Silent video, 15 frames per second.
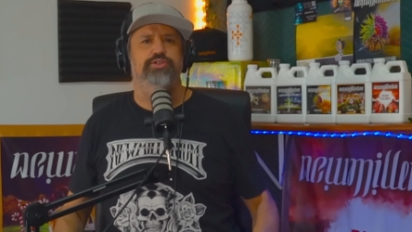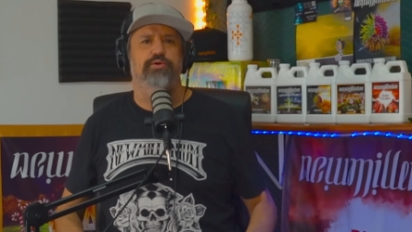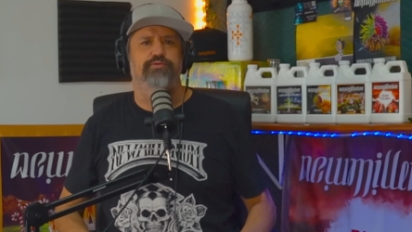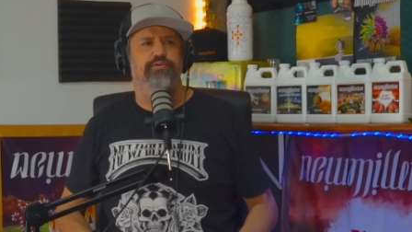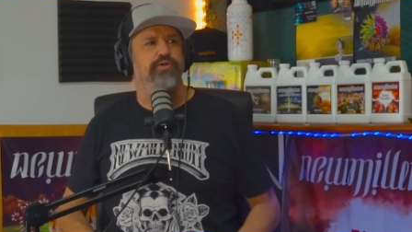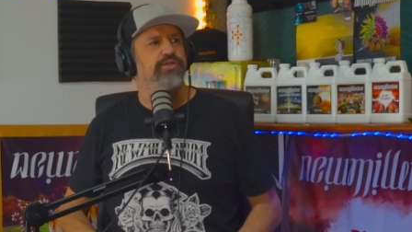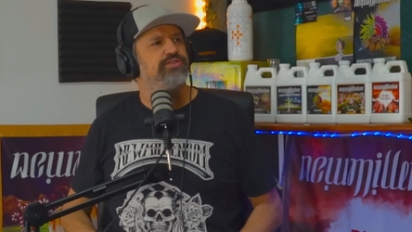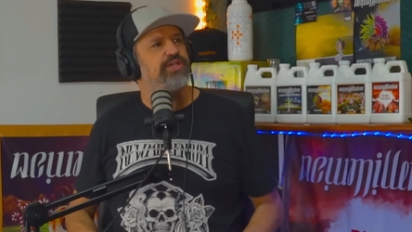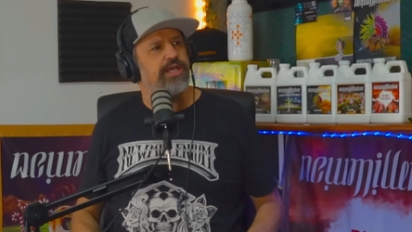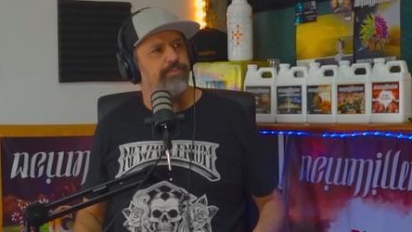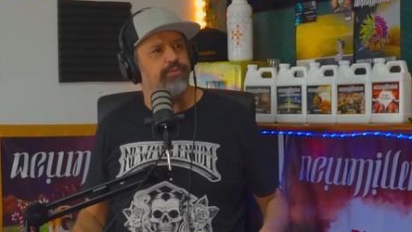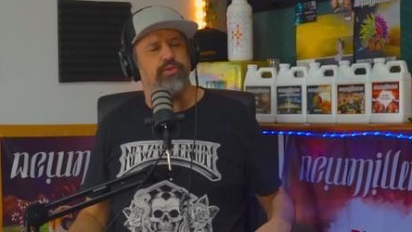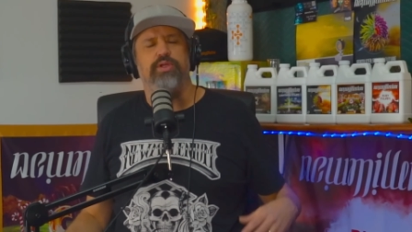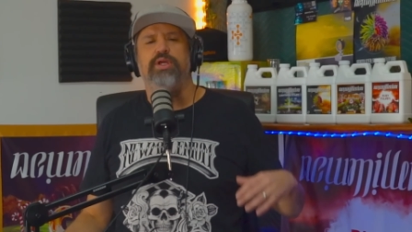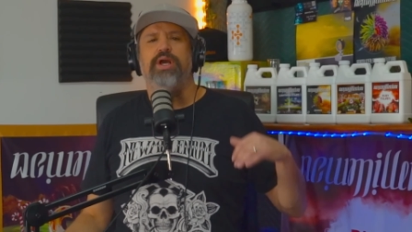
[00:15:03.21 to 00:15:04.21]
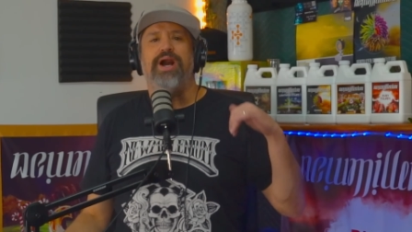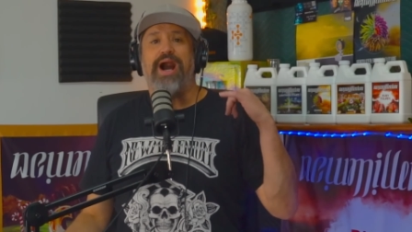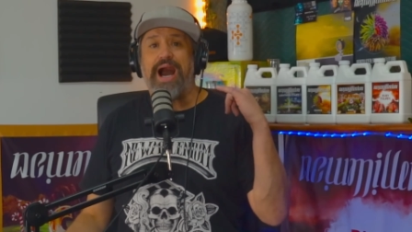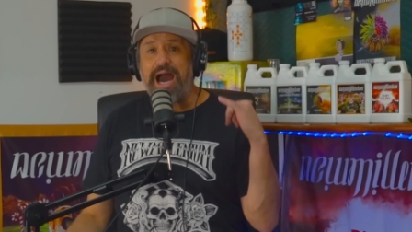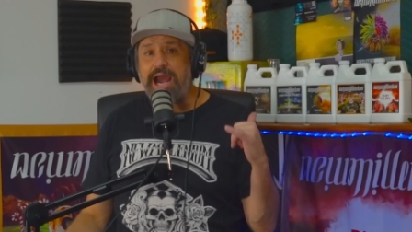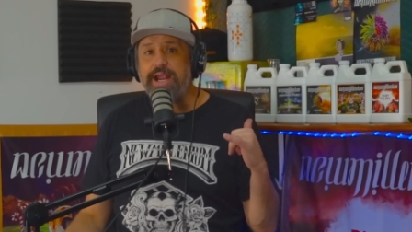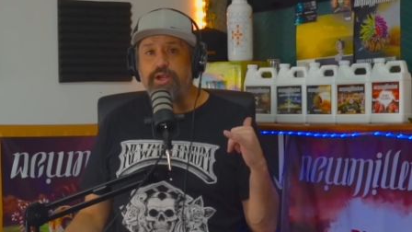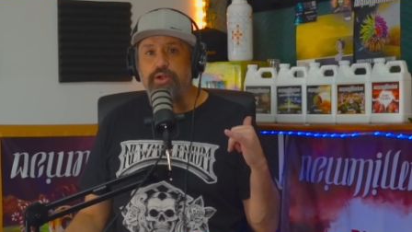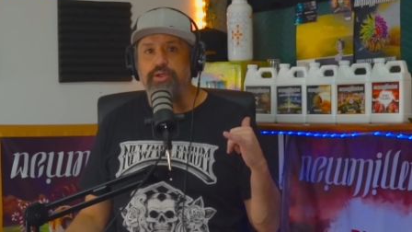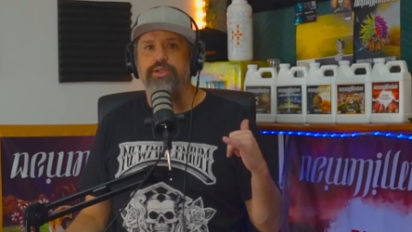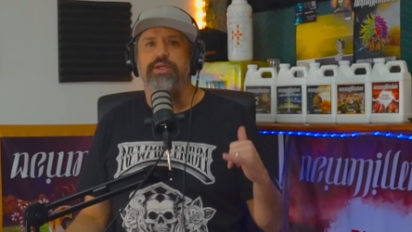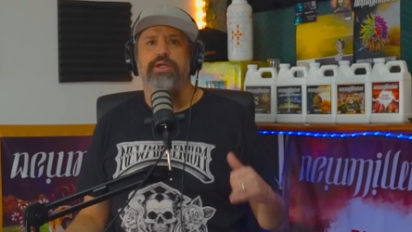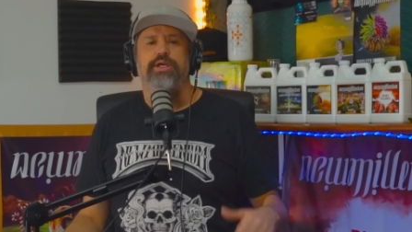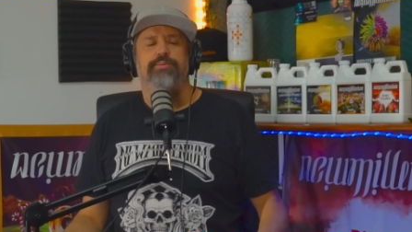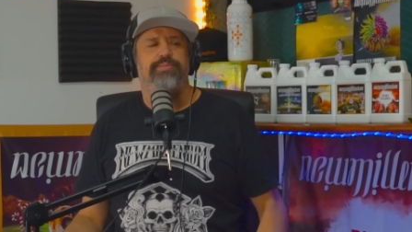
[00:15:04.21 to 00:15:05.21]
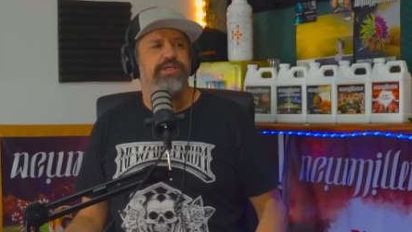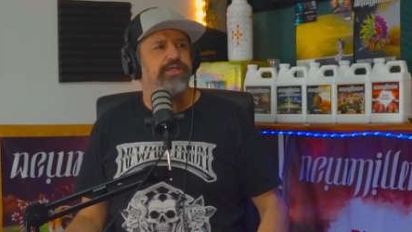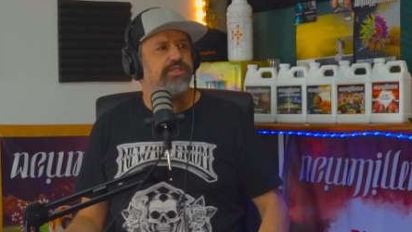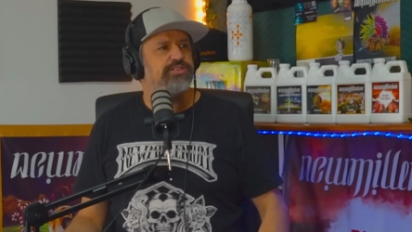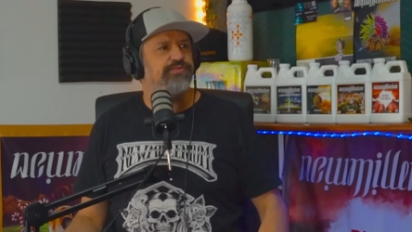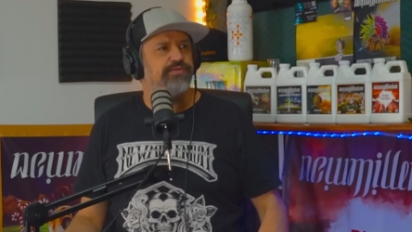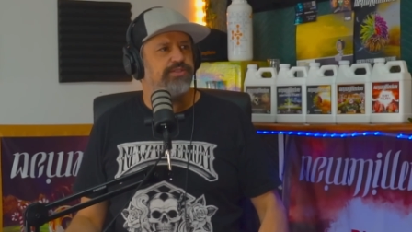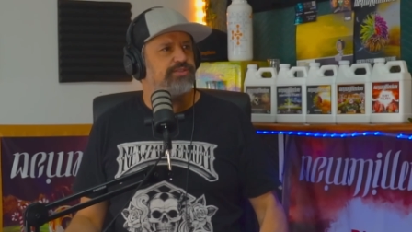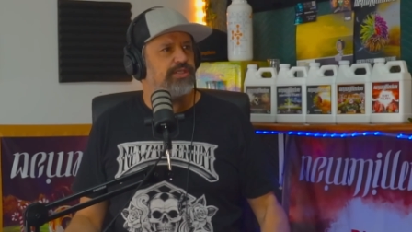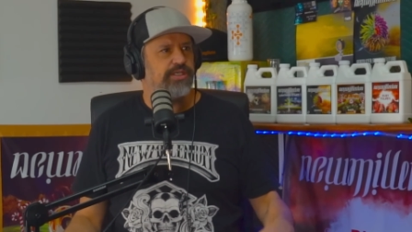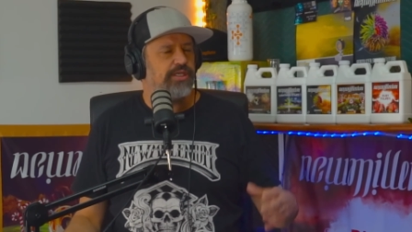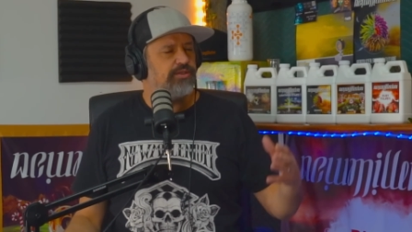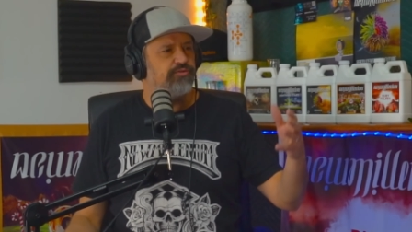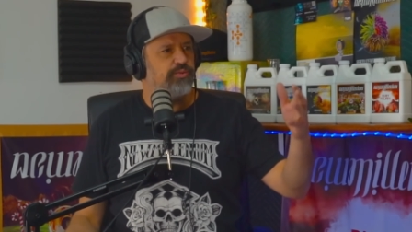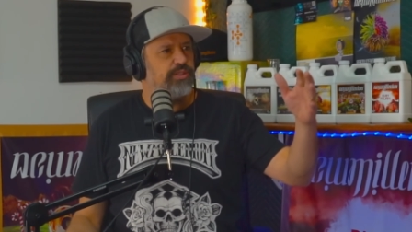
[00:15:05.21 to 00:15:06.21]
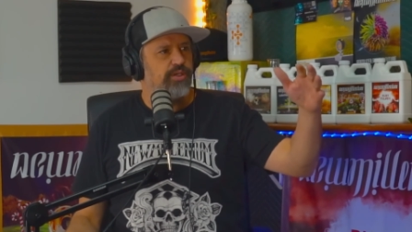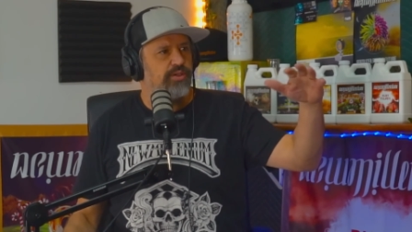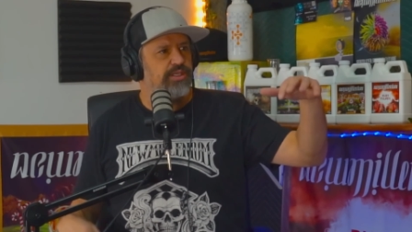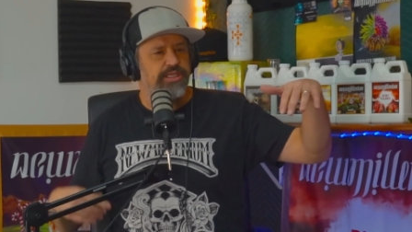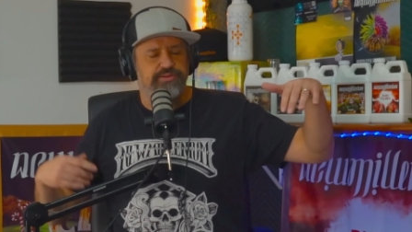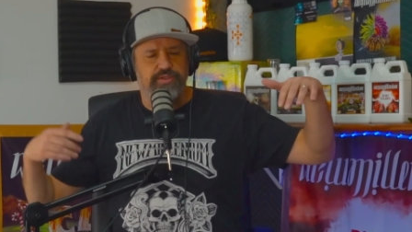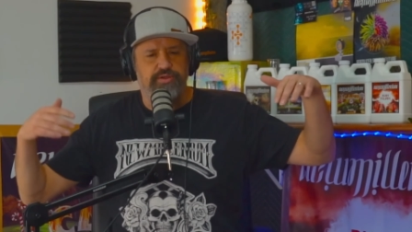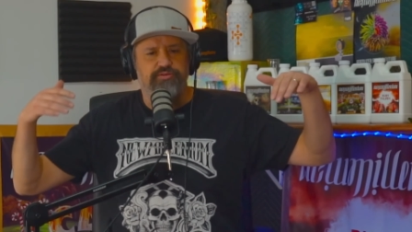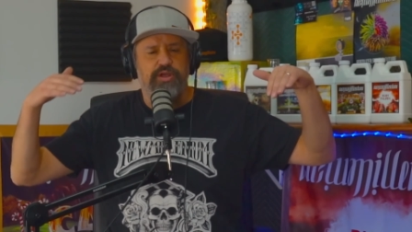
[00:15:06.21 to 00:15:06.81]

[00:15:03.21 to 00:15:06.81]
So for example, iron, because of as we know, it does